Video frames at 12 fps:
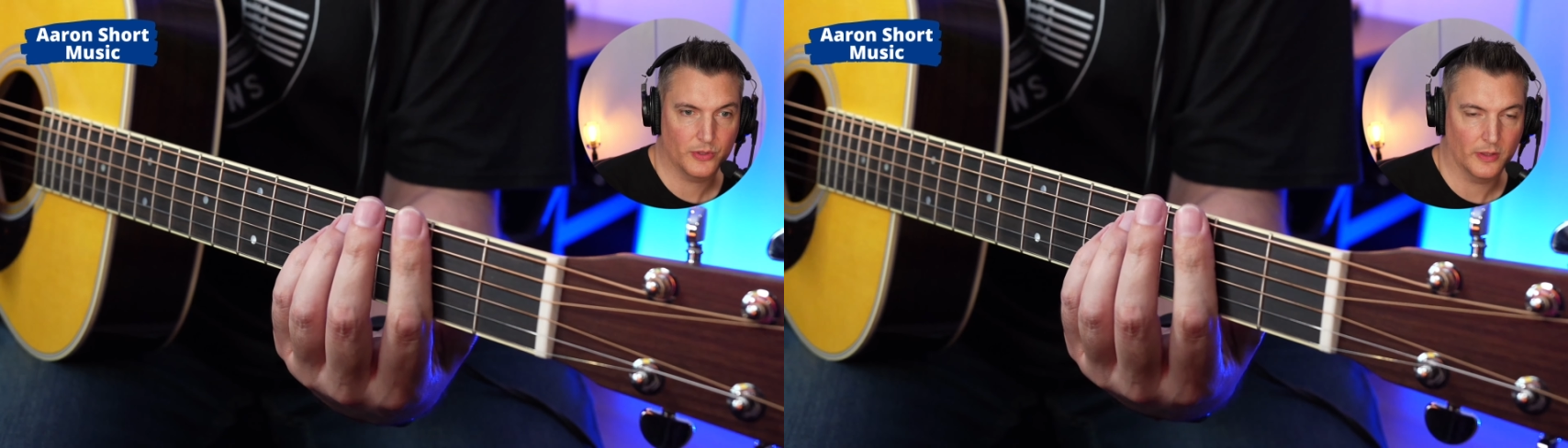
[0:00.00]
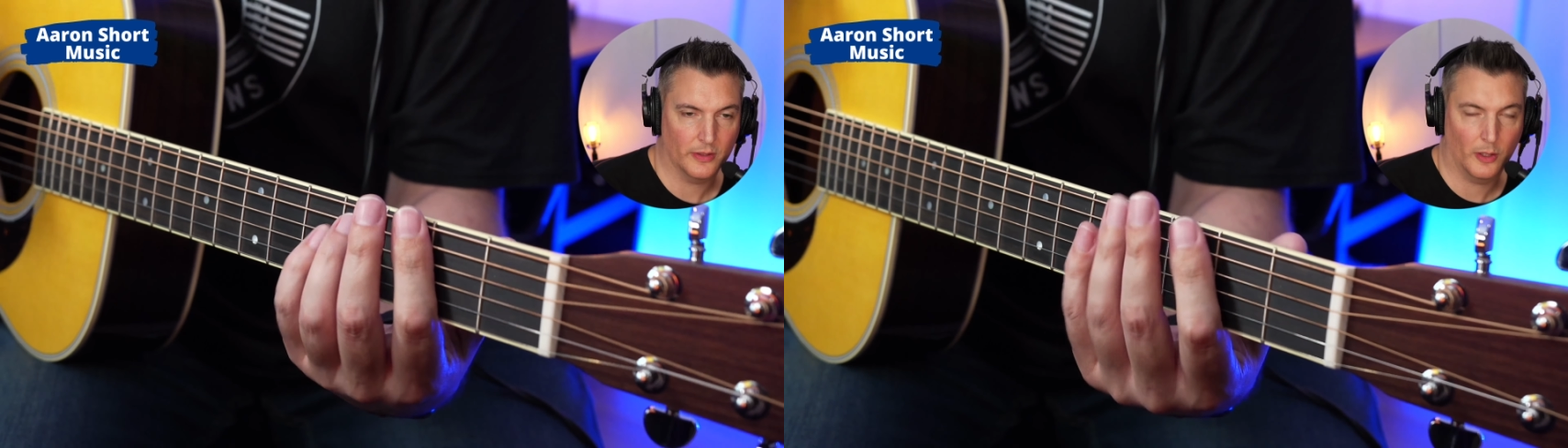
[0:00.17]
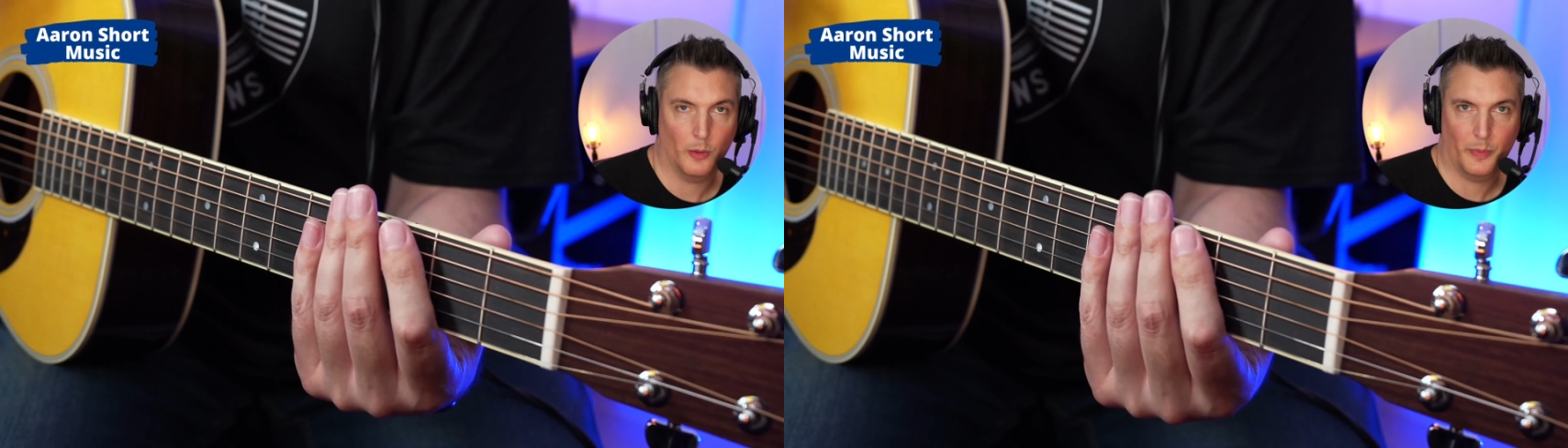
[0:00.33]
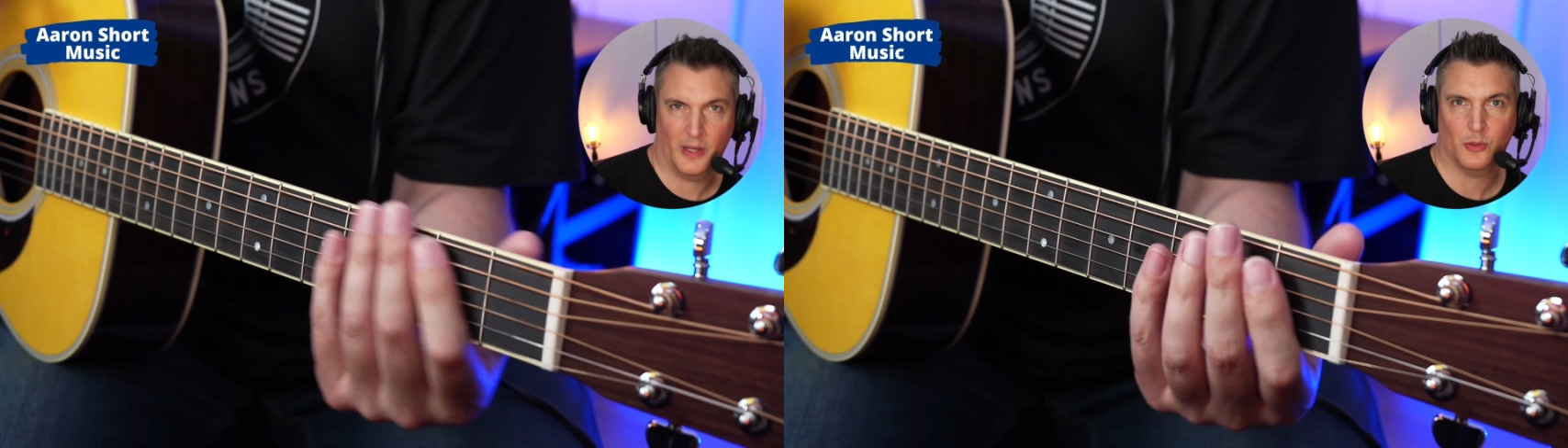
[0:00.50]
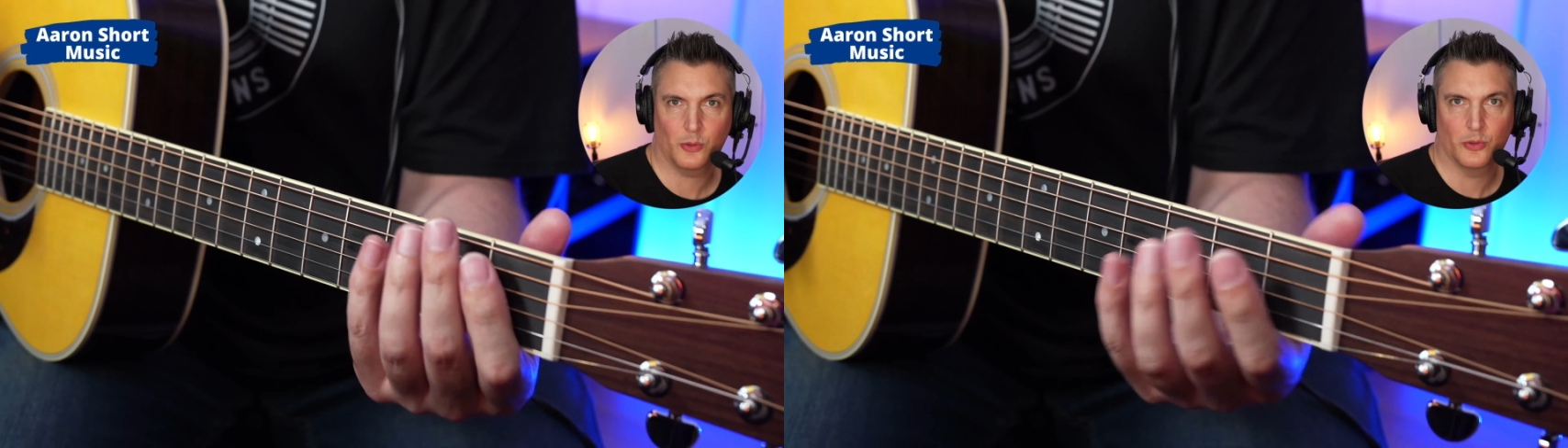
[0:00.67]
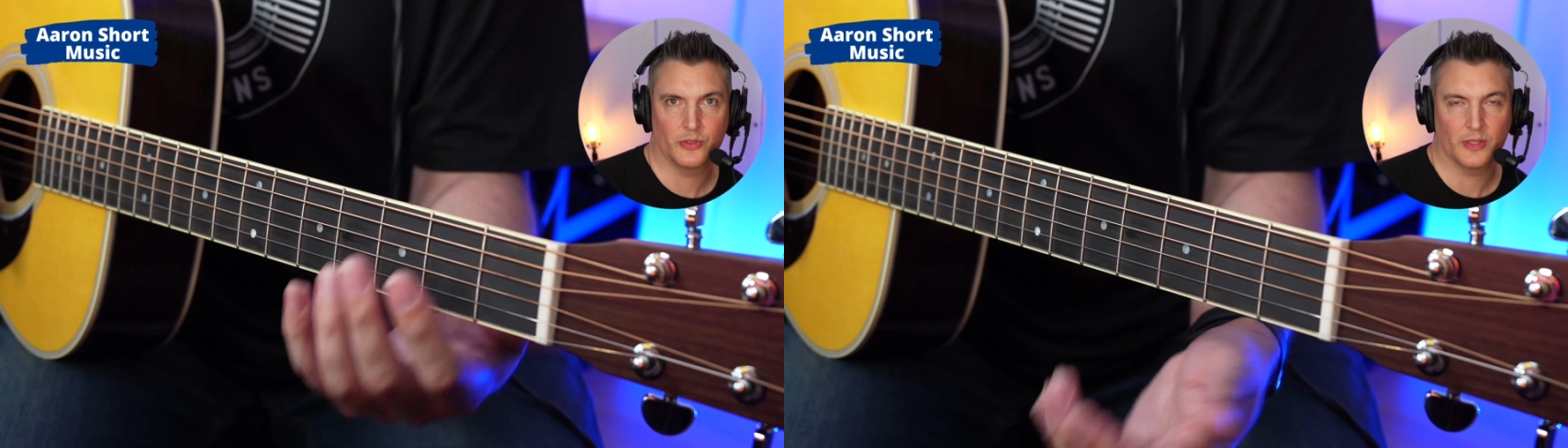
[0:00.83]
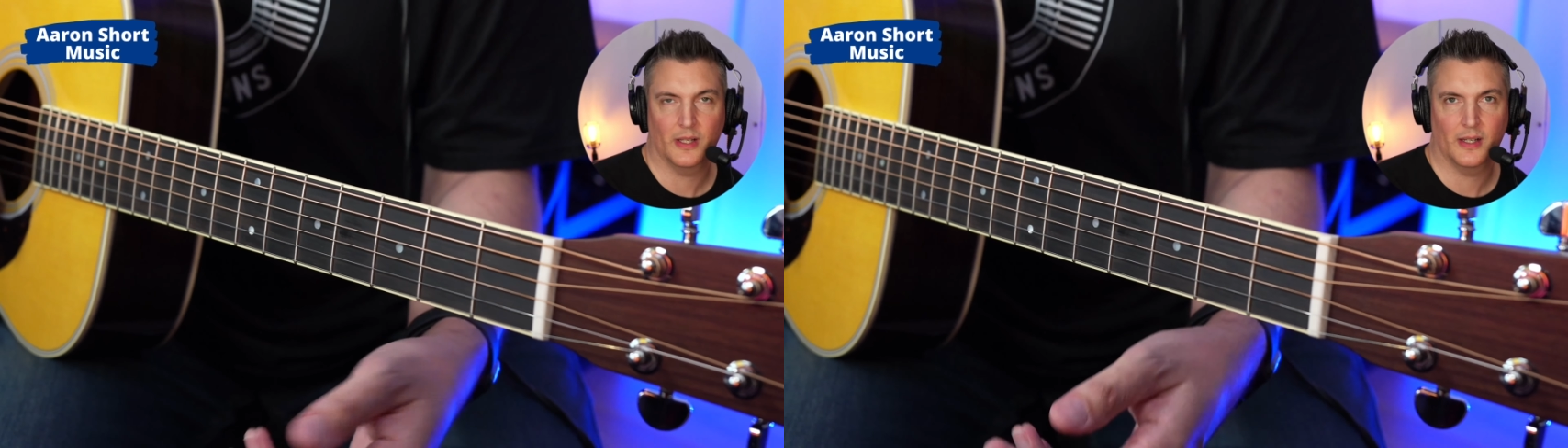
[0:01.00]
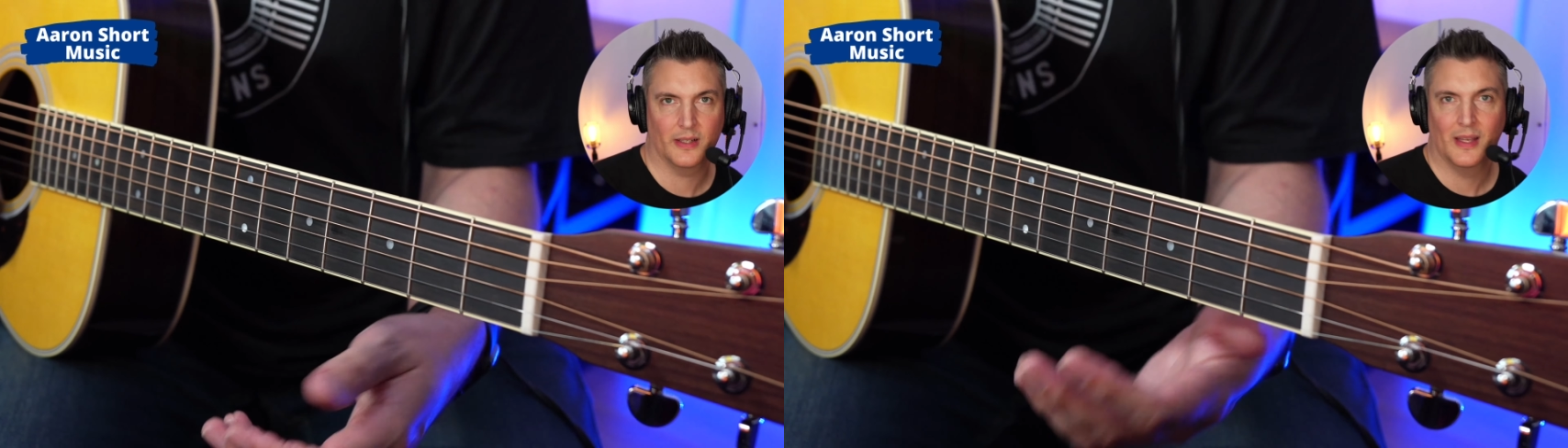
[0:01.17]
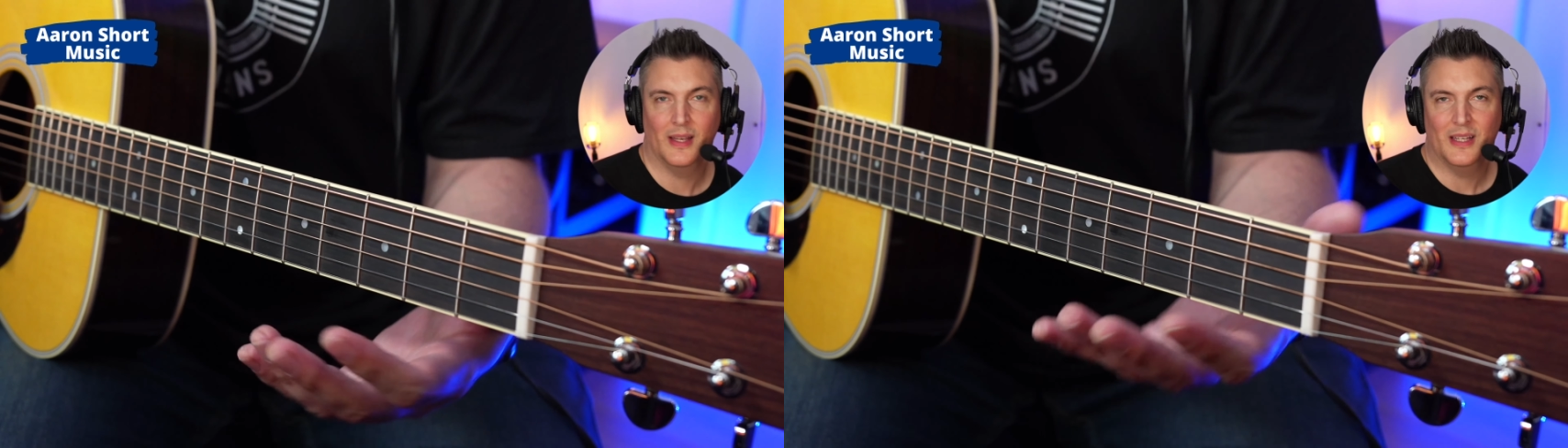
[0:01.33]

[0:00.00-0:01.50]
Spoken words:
The lower bar chords are hard.